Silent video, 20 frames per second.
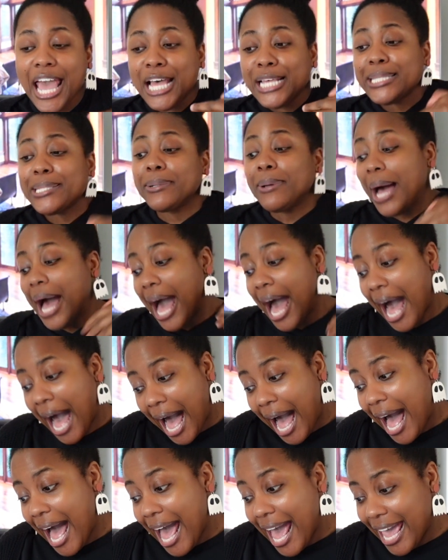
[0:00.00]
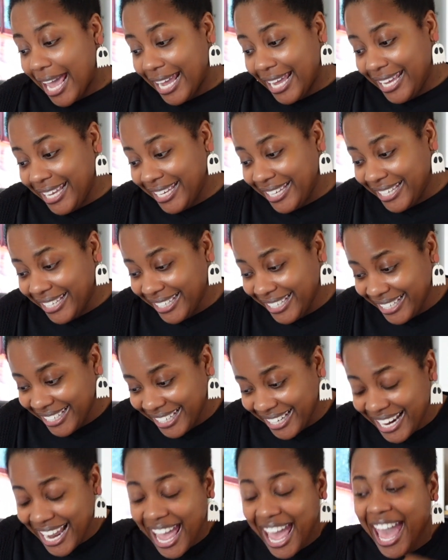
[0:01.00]
So I,
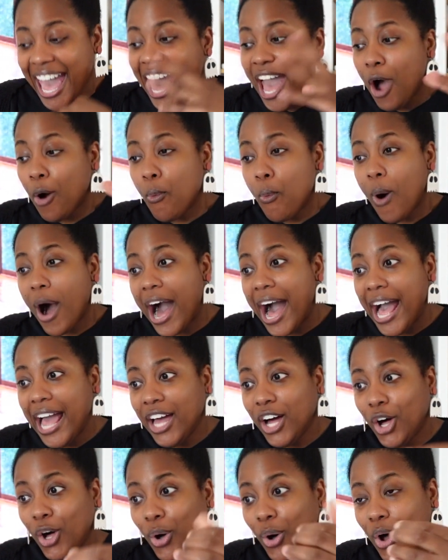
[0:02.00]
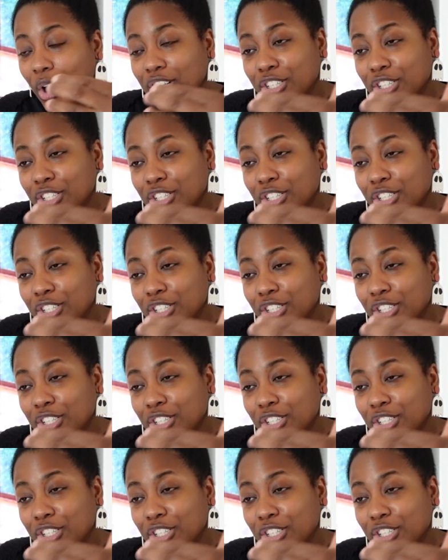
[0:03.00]
while